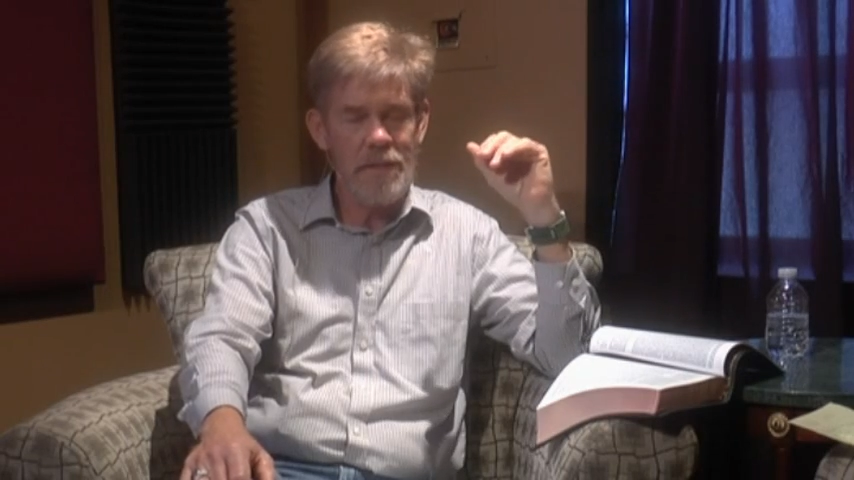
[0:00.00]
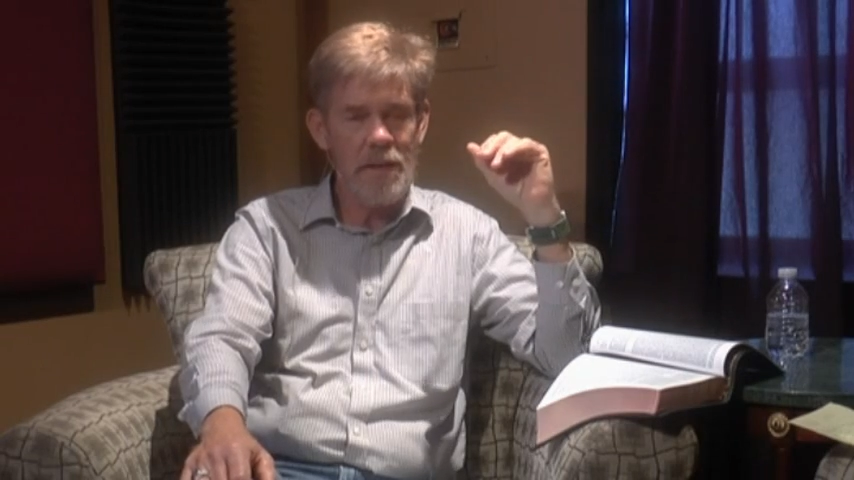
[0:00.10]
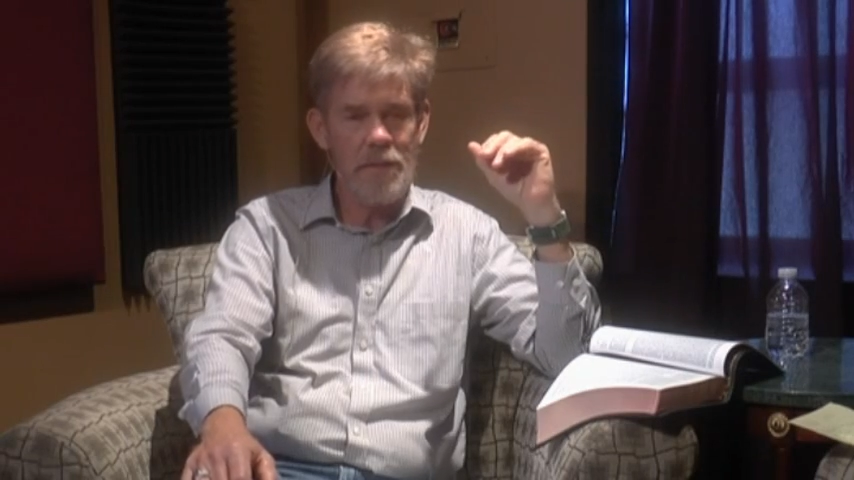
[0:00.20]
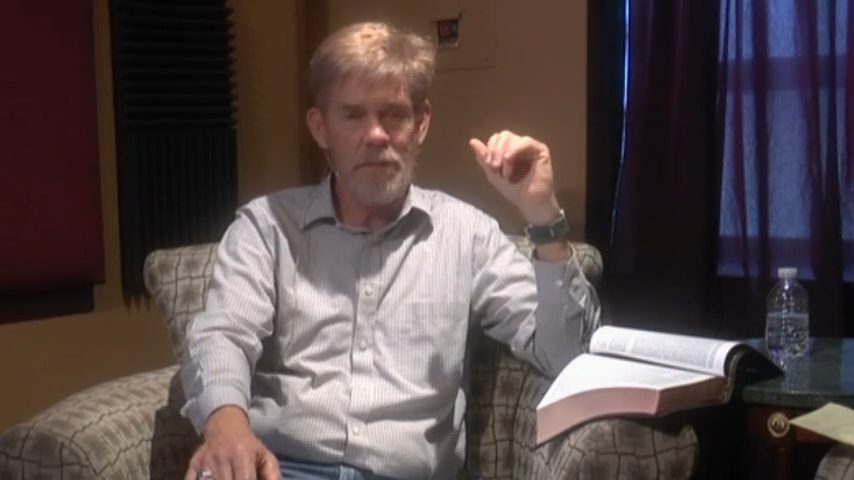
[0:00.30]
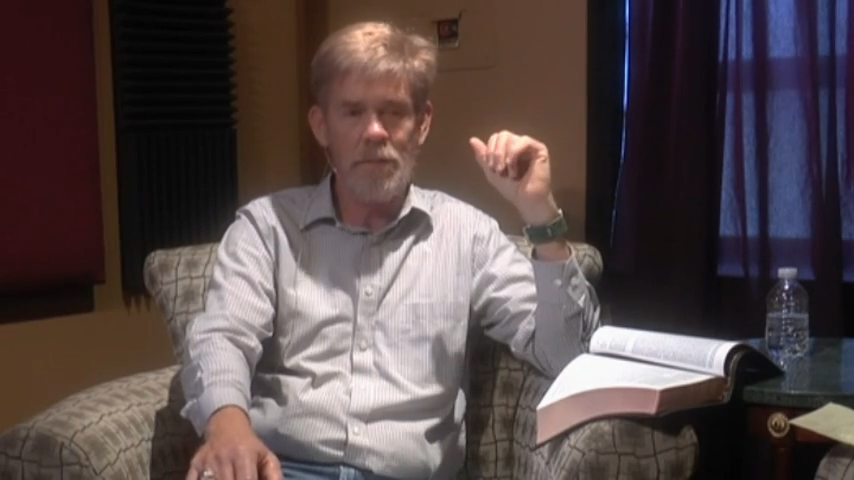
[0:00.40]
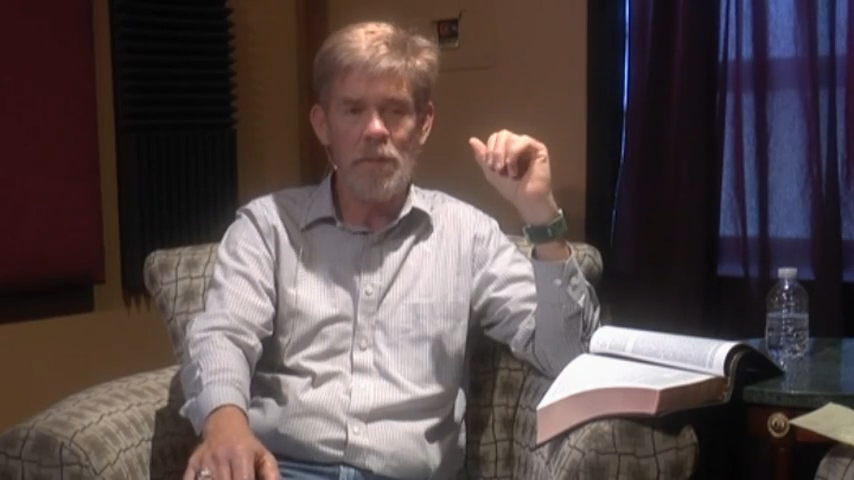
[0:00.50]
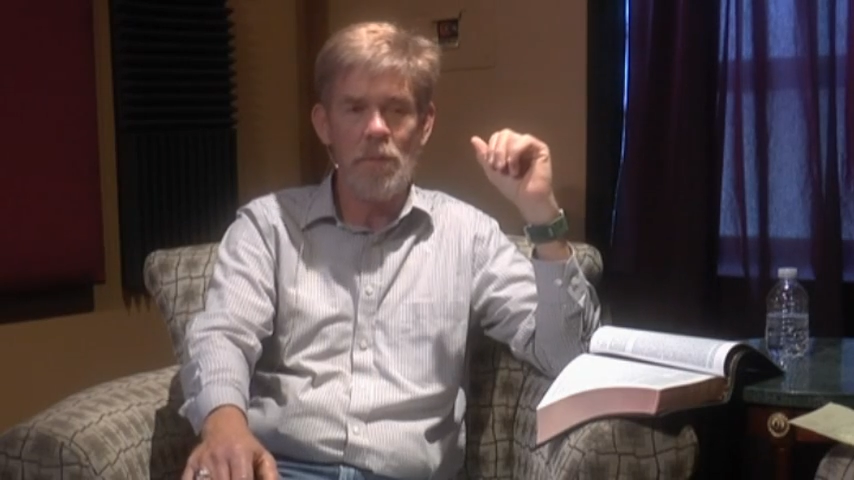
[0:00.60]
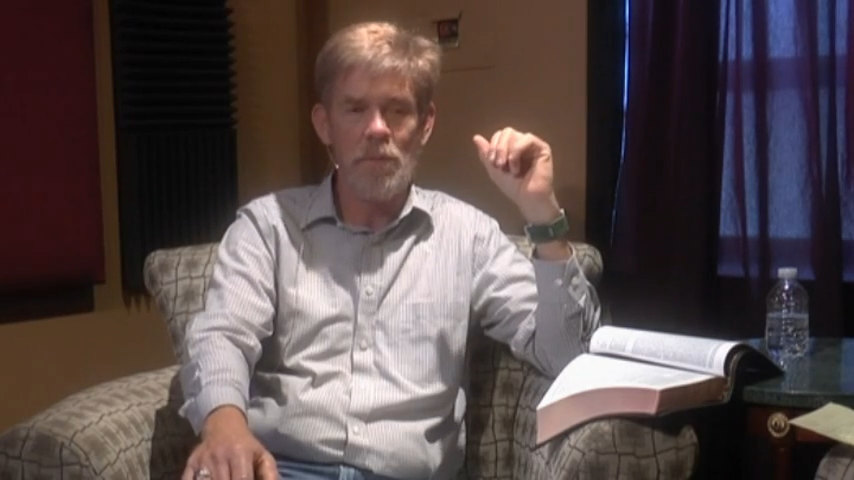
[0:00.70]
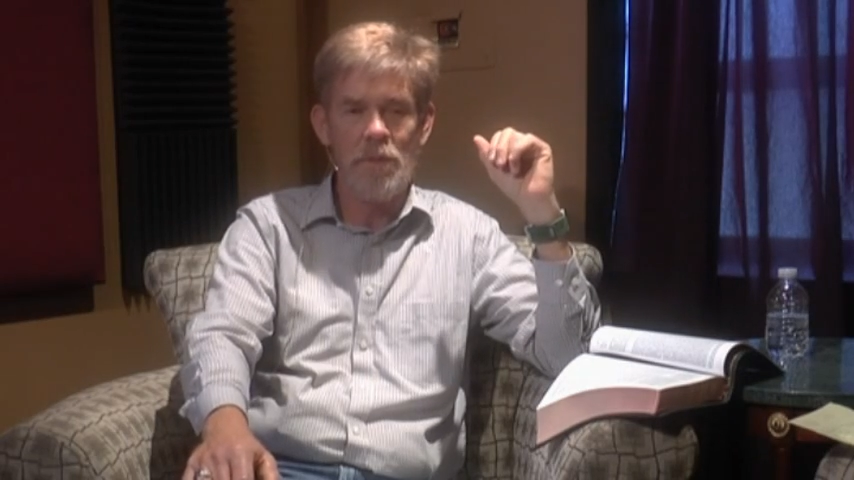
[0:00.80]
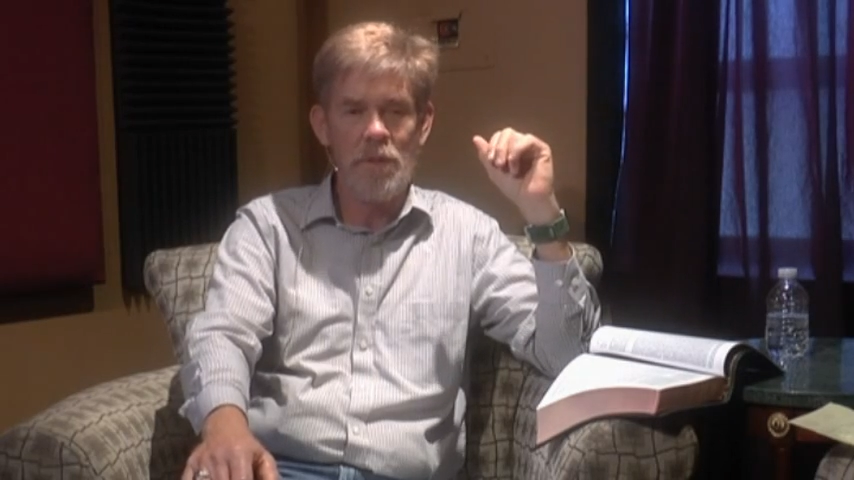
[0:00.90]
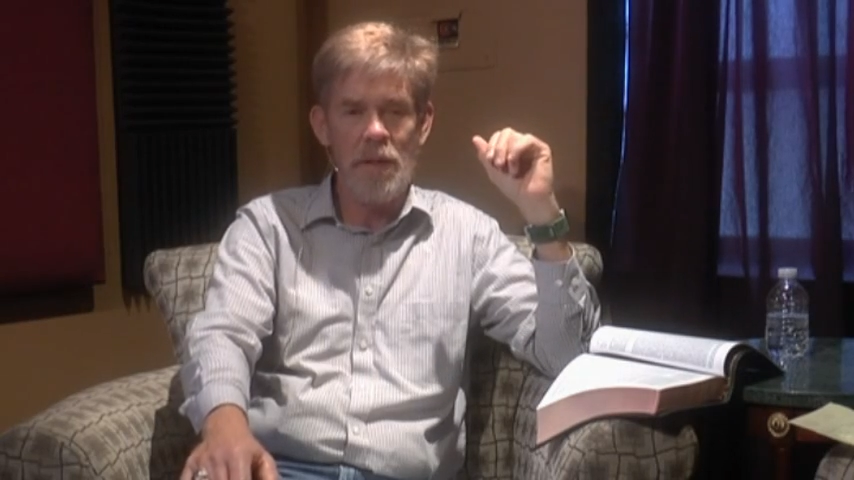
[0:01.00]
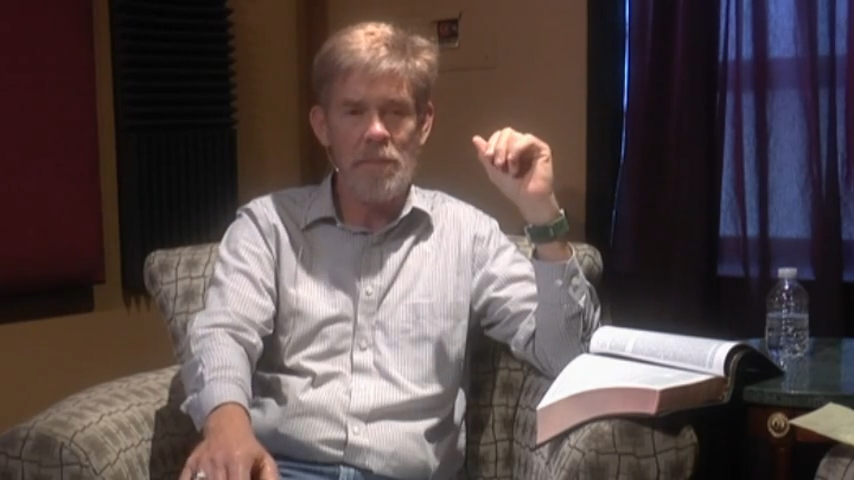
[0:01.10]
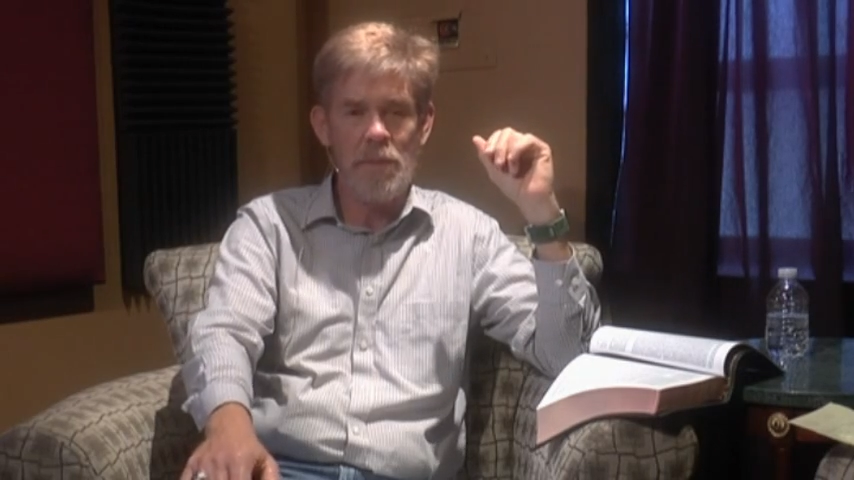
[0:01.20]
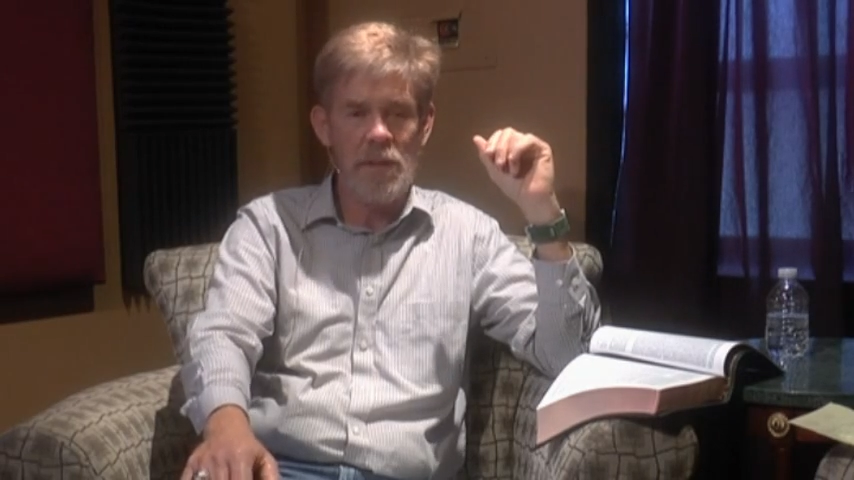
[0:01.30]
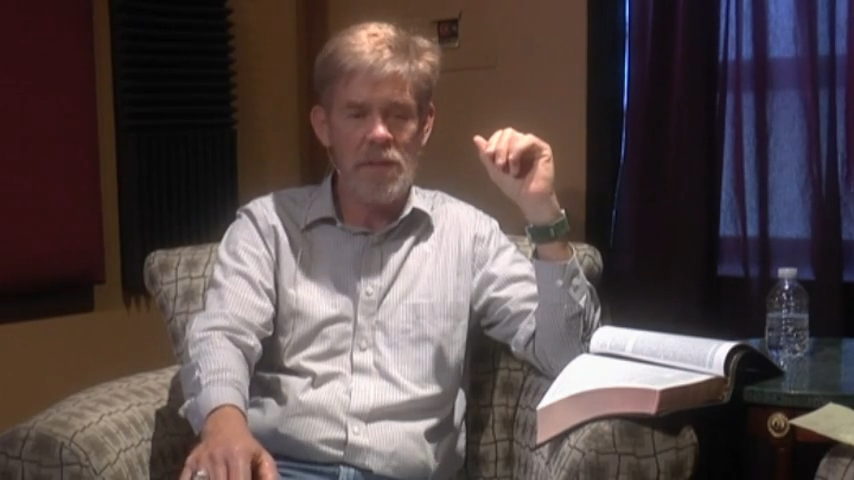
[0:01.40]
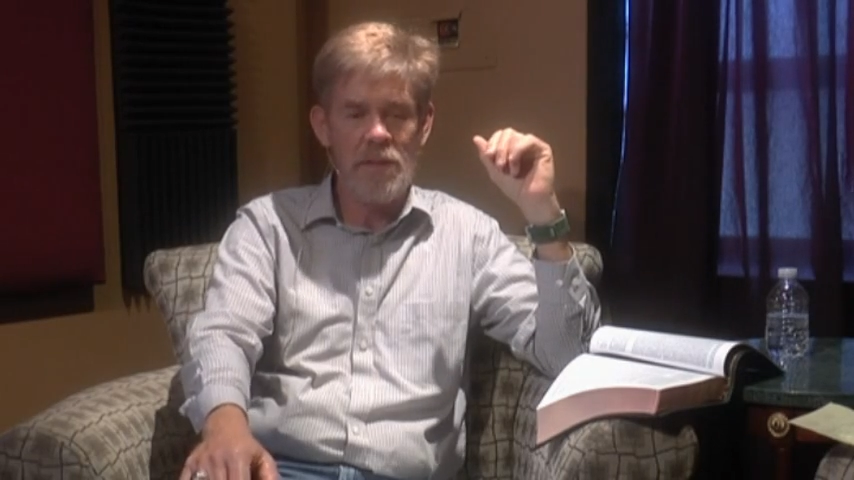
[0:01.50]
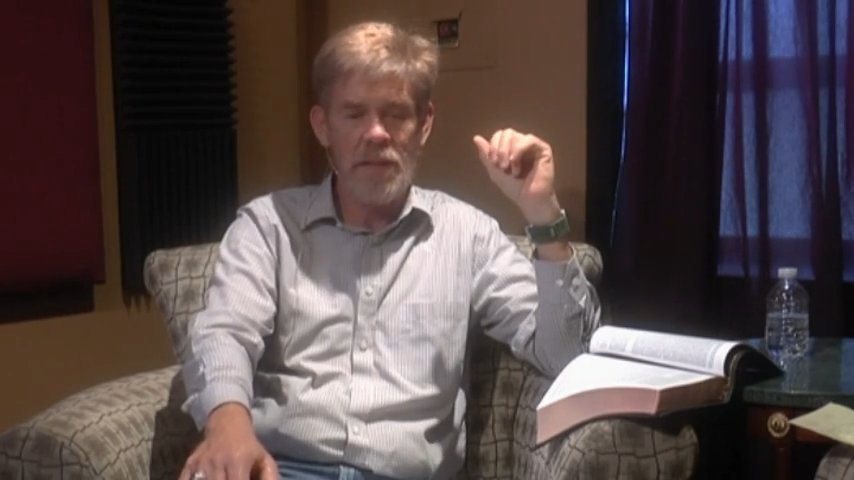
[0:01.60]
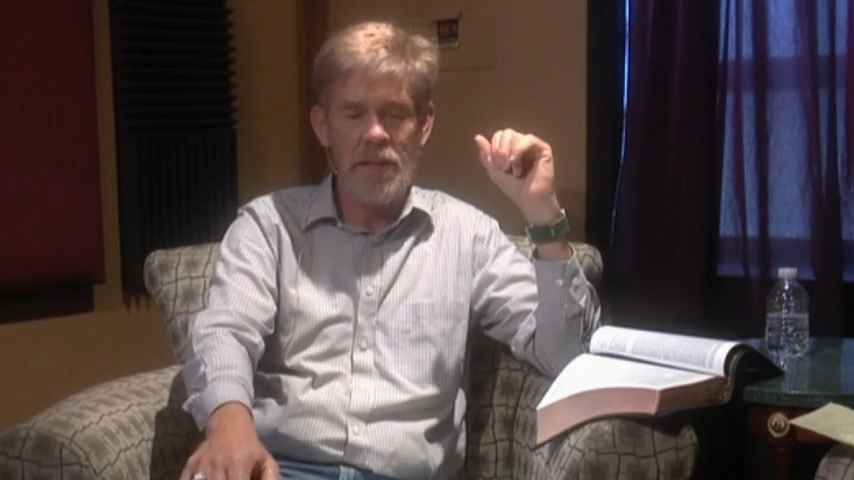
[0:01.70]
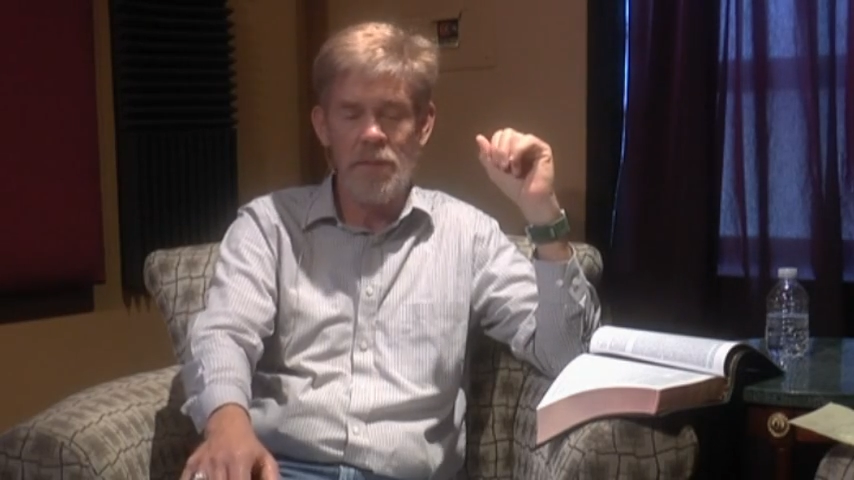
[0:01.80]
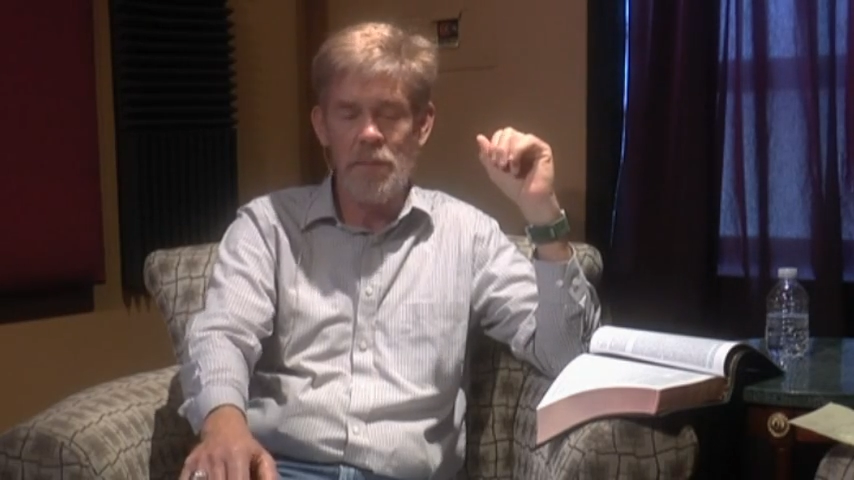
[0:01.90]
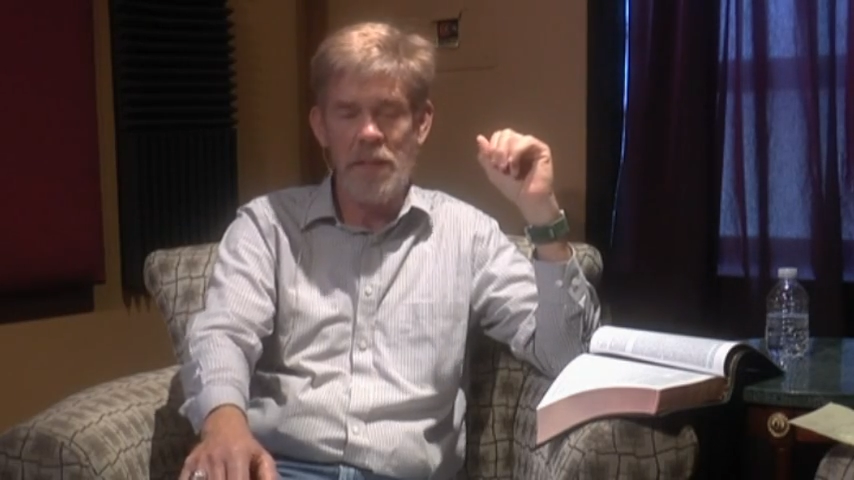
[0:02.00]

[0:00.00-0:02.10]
uh, we won't do that politically either.